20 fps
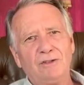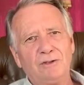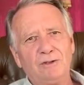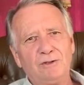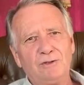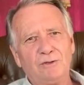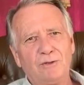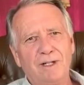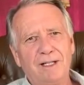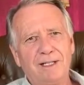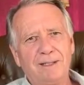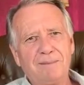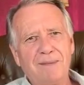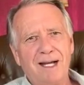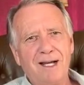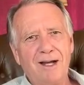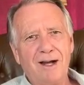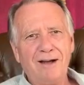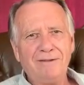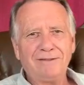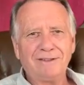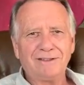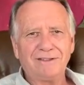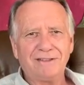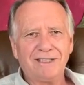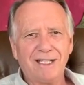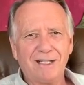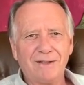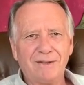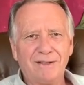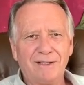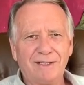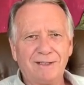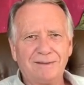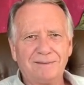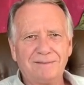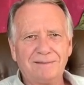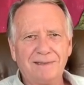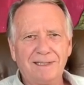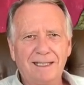who's running my office down
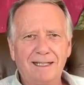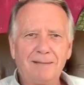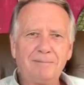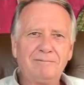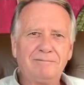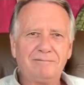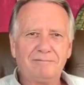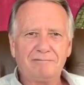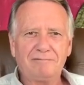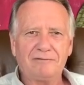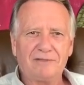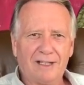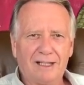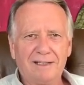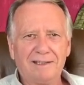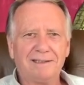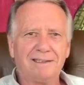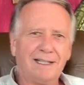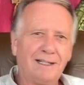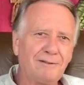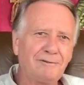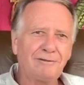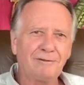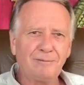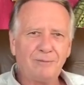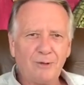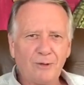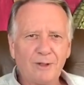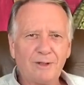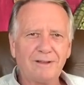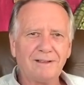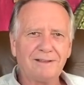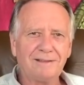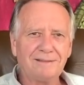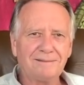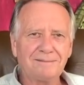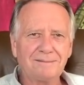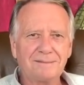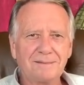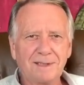there. And I'm flying down from
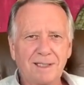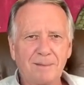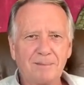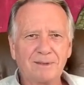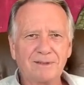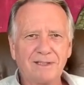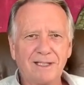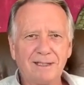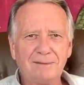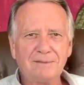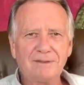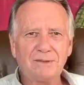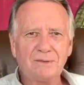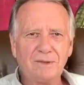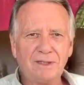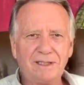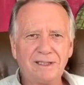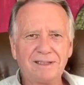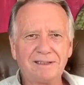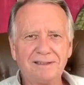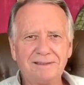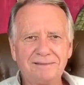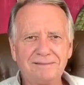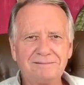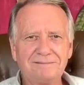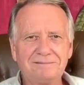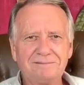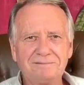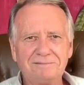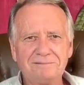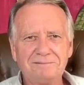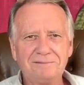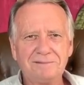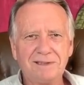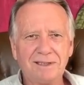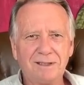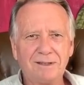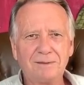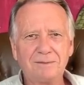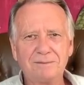Portland a couple times a week and,
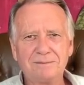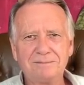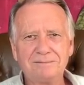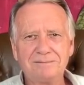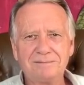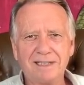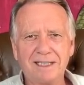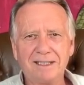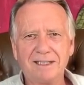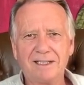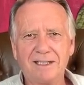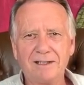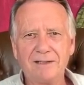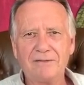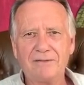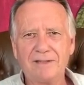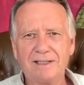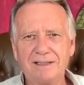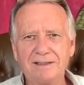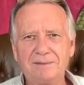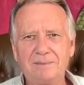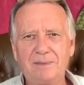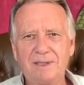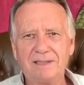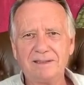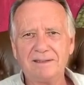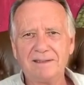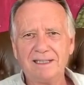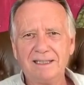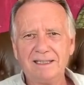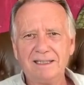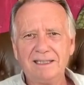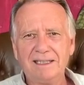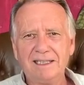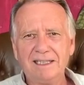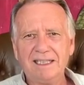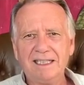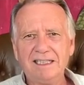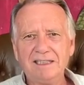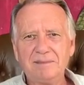you know, taking care of things. But
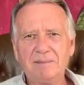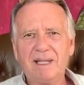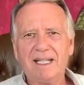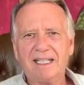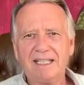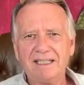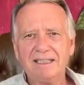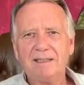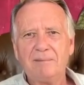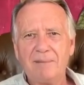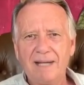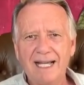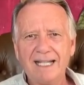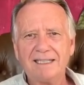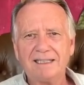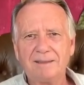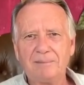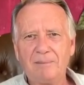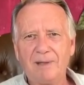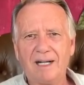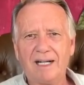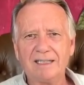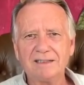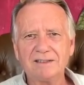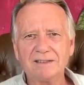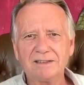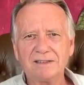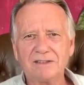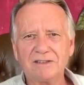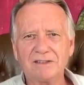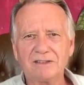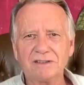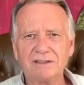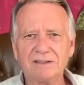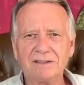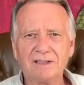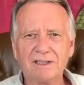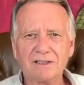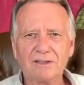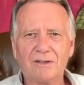he's making the bank deposits
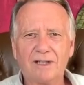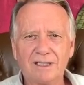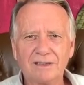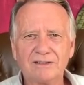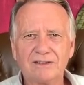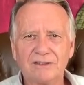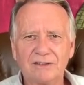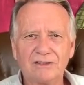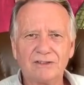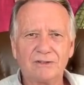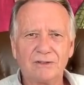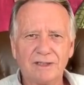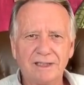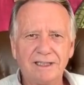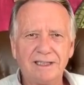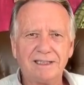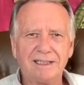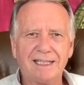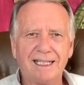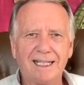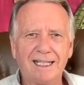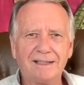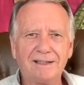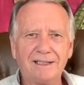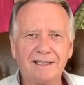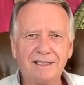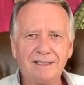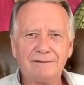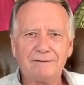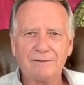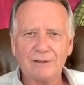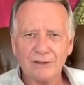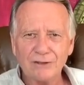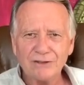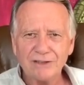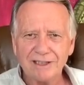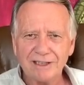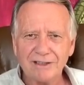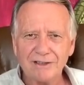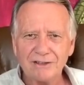across the street at the
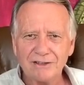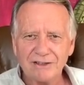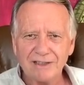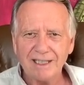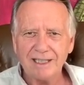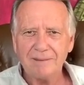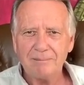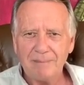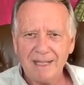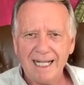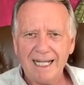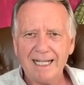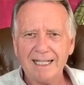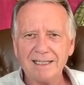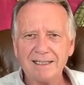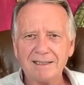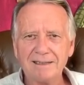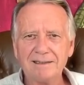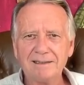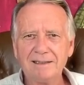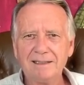First Interstate Bank.